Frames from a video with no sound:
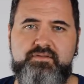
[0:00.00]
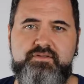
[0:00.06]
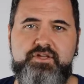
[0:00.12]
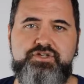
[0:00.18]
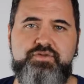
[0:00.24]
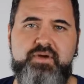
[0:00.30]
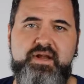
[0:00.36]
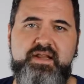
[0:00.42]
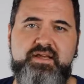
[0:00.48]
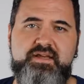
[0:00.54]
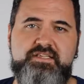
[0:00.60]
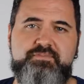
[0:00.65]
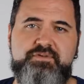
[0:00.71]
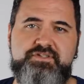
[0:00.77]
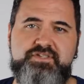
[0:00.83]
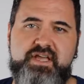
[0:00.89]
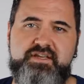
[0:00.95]
The training is
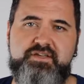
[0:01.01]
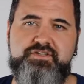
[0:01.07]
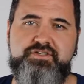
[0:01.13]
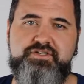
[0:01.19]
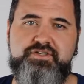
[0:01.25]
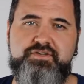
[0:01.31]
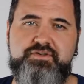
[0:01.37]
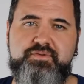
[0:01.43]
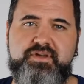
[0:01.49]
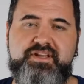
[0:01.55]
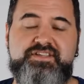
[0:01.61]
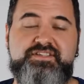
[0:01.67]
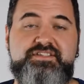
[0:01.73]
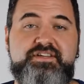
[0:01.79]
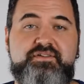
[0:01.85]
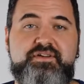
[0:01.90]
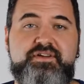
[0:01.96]
presented to you in a
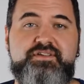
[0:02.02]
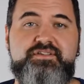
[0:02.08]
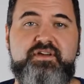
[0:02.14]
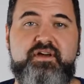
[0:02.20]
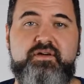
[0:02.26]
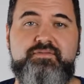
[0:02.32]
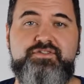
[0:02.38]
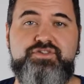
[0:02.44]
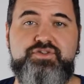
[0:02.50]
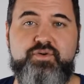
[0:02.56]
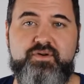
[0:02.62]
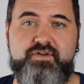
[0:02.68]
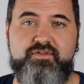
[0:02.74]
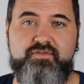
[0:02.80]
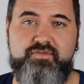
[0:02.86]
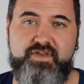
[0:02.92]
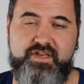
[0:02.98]
series of short
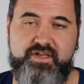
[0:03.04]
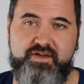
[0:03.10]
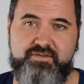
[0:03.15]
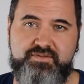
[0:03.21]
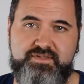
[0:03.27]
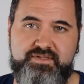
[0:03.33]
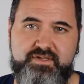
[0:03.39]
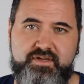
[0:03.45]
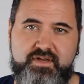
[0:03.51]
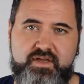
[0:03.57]
videos.